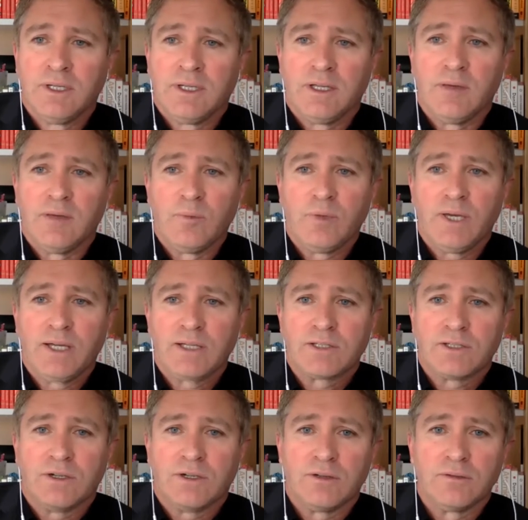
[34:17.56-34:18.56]

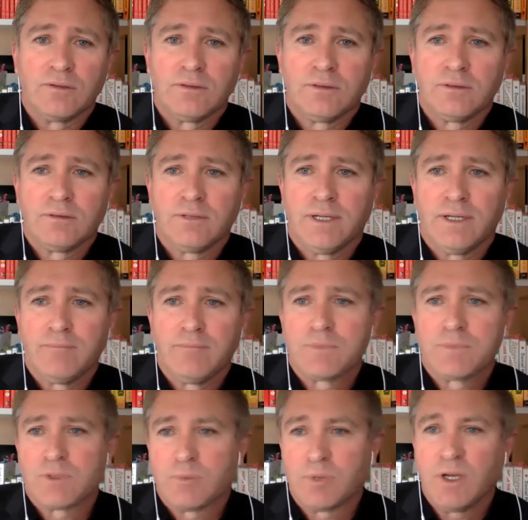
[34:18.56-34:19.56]
impact on
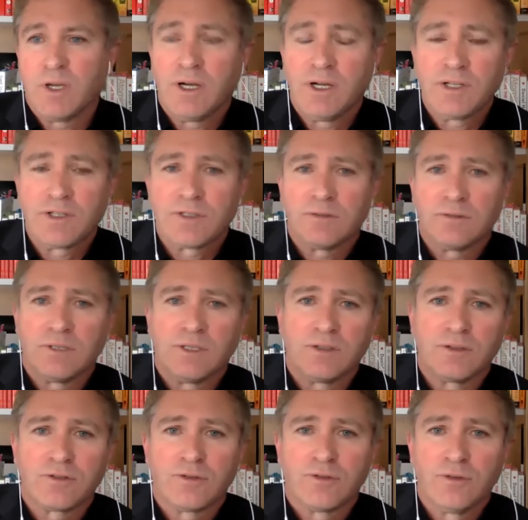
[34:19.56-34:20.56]
suppliers
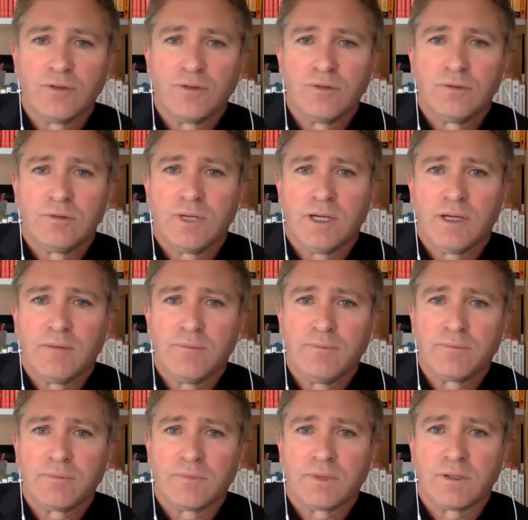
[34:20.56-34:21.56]
and crew
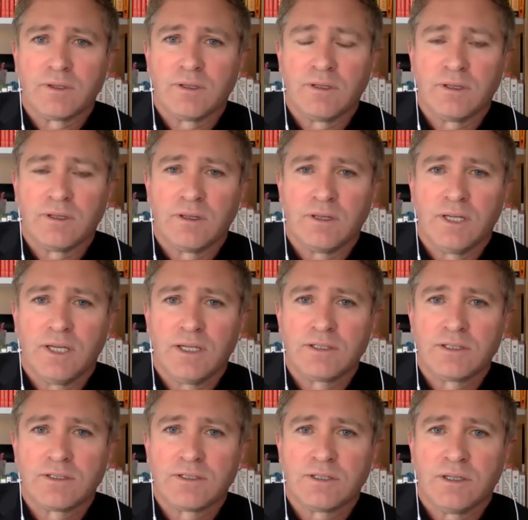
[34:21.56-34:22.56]

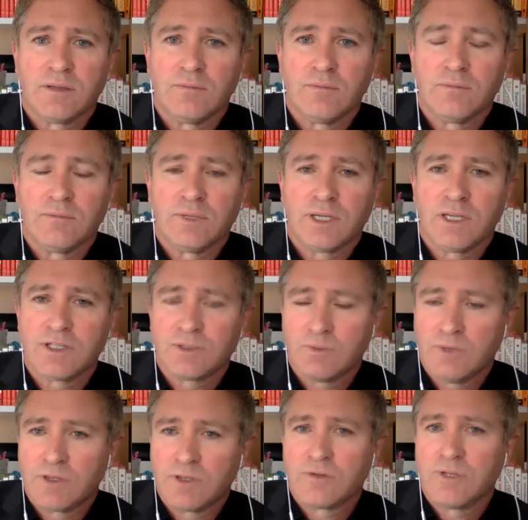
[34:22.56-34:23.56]
that I guess
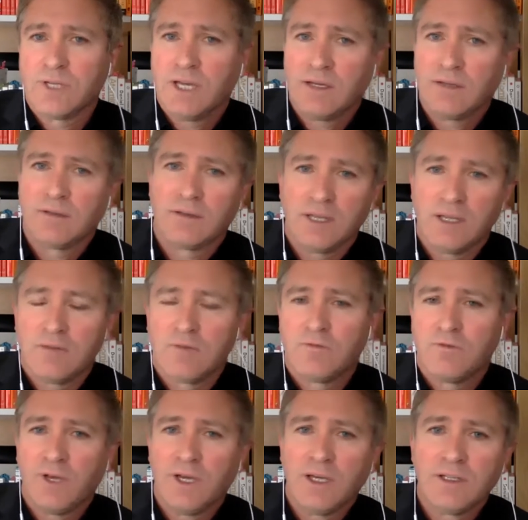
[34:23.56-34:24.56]
went through that
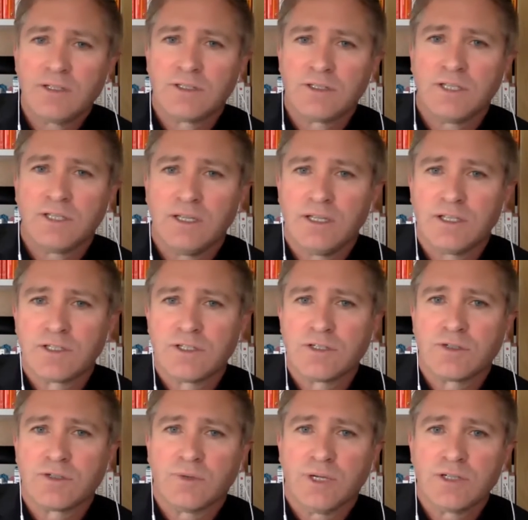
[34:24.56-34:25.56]
phase and that
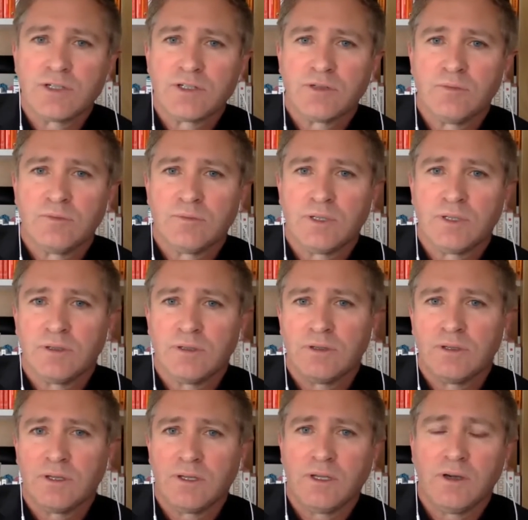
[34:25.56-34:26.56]
situation. But
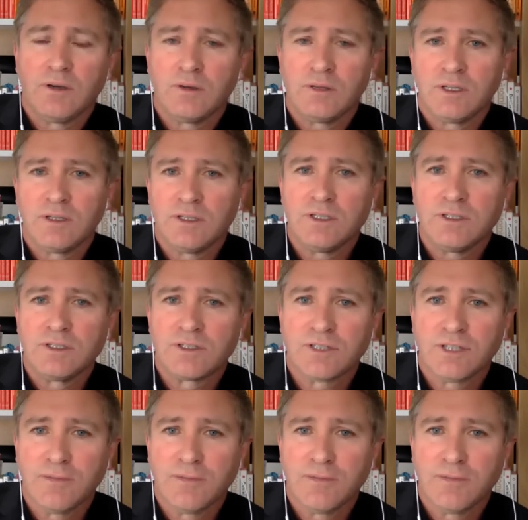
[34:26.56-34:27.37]
I know that there's